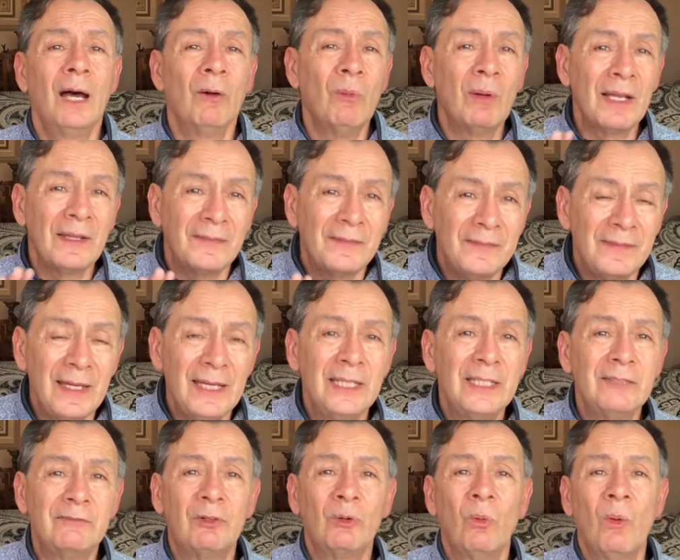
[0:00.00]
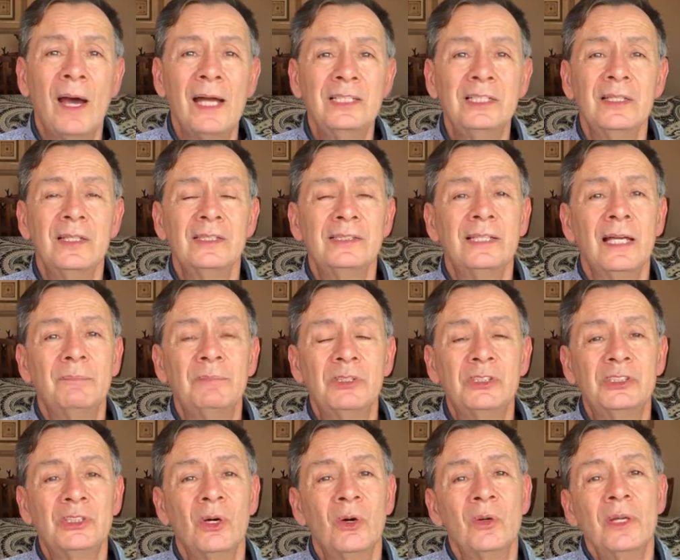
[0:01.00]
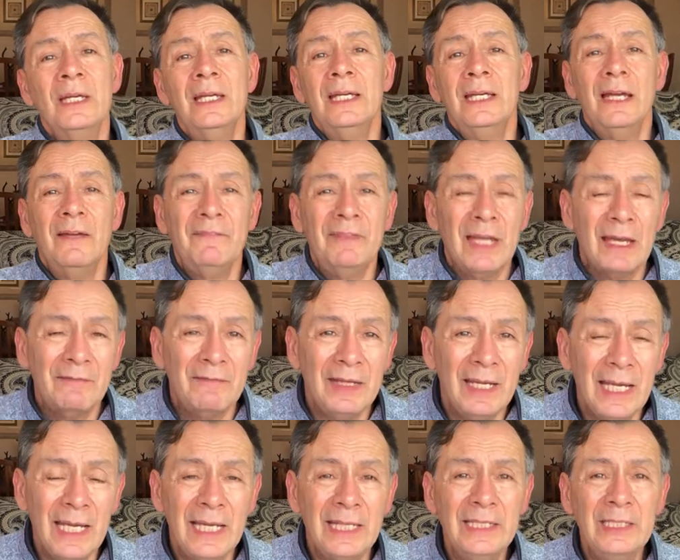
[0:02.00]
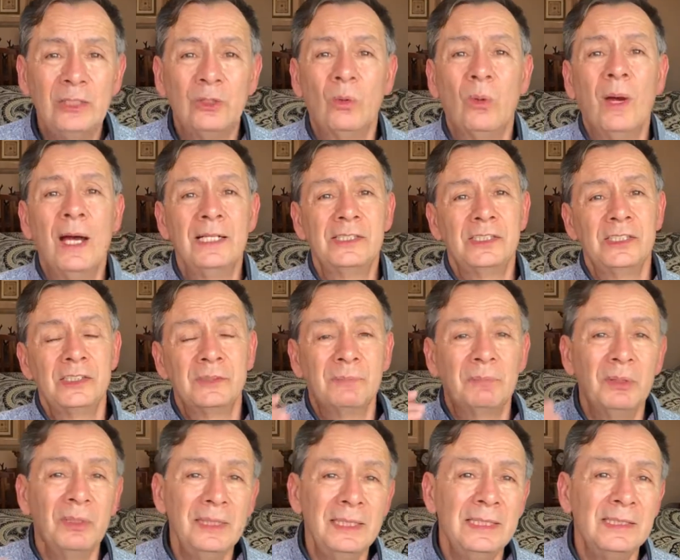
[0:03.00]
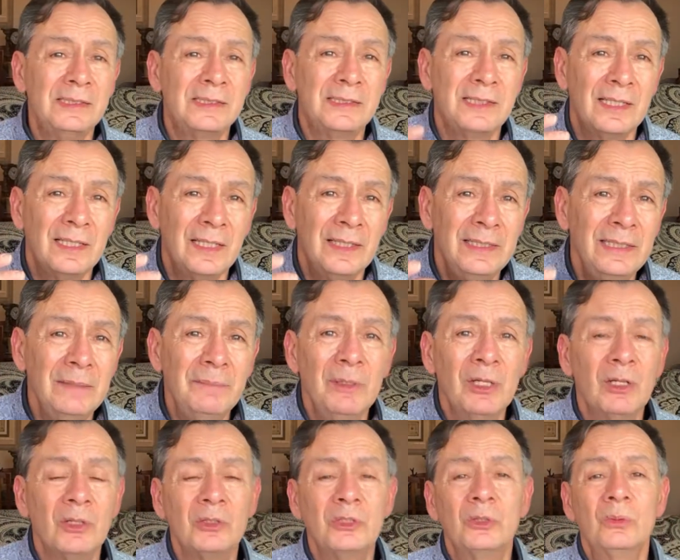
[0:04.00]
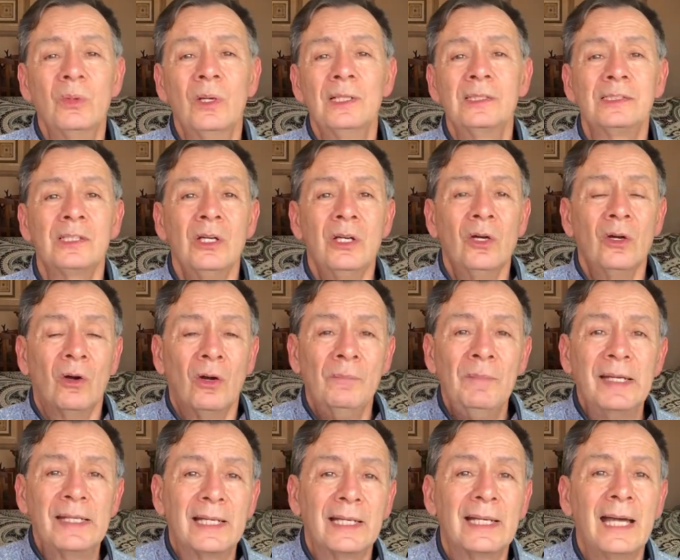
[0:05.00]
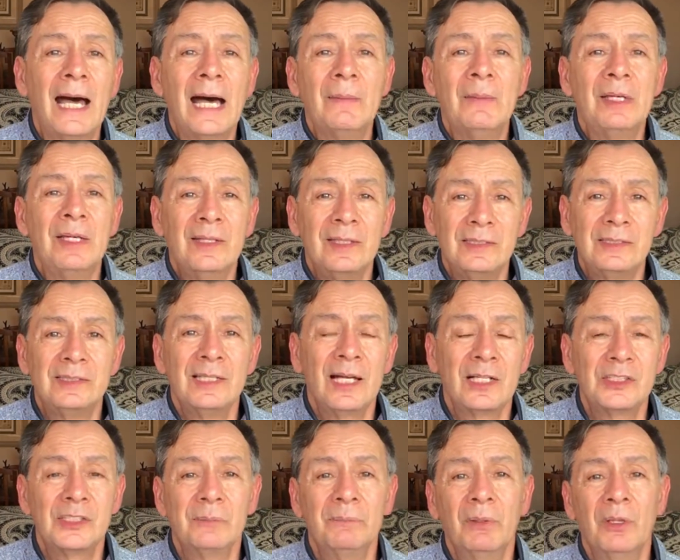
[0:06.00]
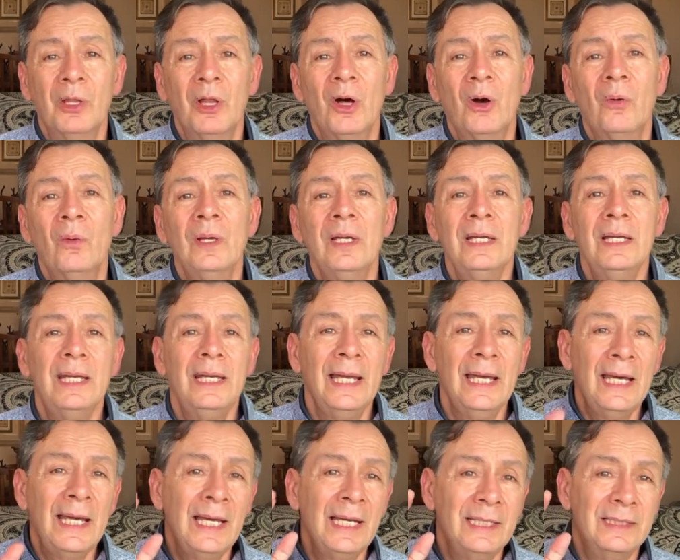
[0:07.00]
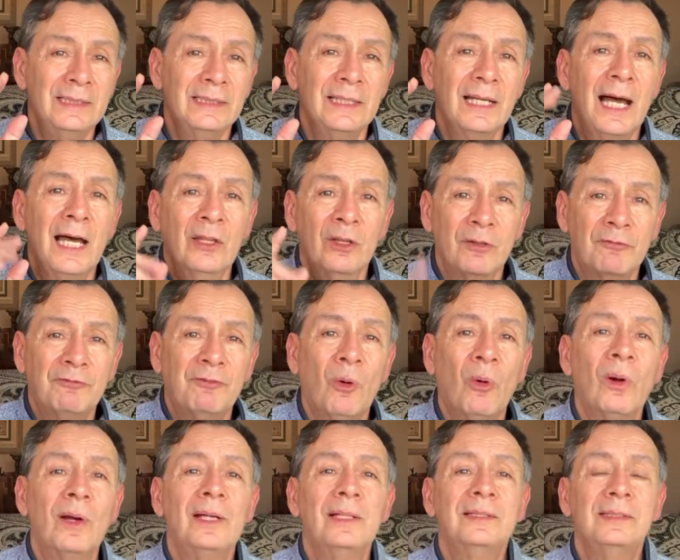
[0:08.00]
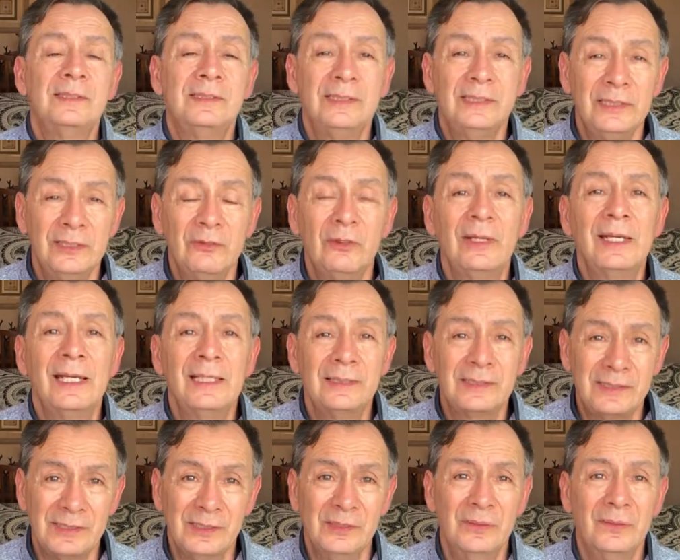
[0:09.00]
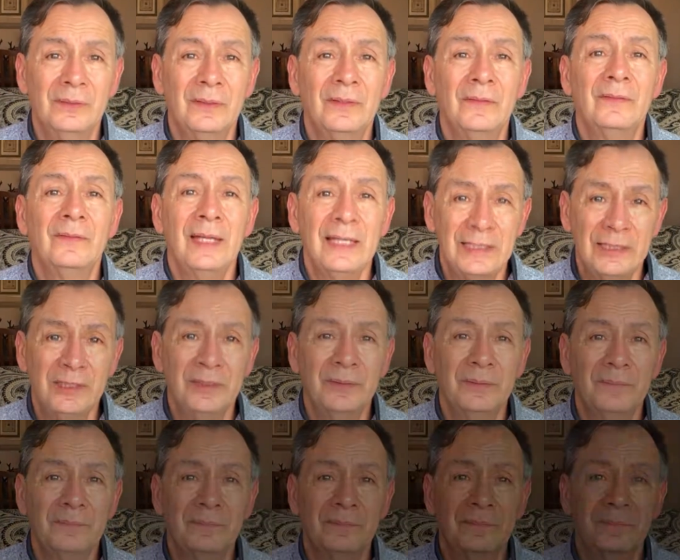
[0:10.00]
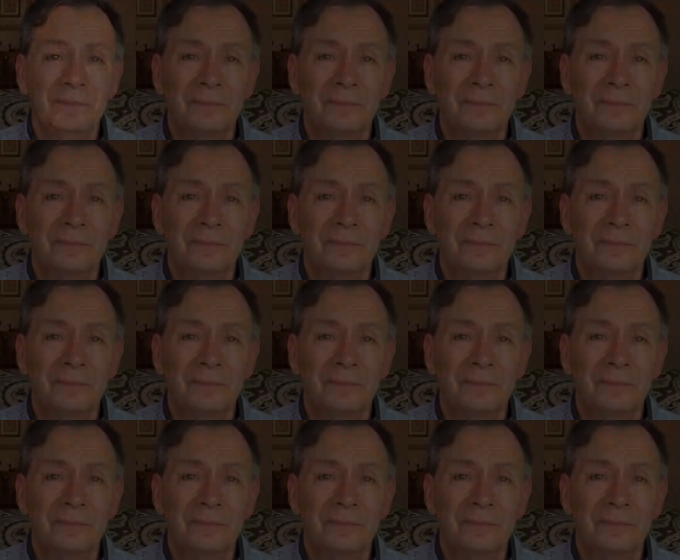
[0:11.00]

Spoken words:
I want to thank you for watching this episode. If you have any questions, please send an email to us or make a comment in the section below. And I look forward to seeing you again soon. Thank you.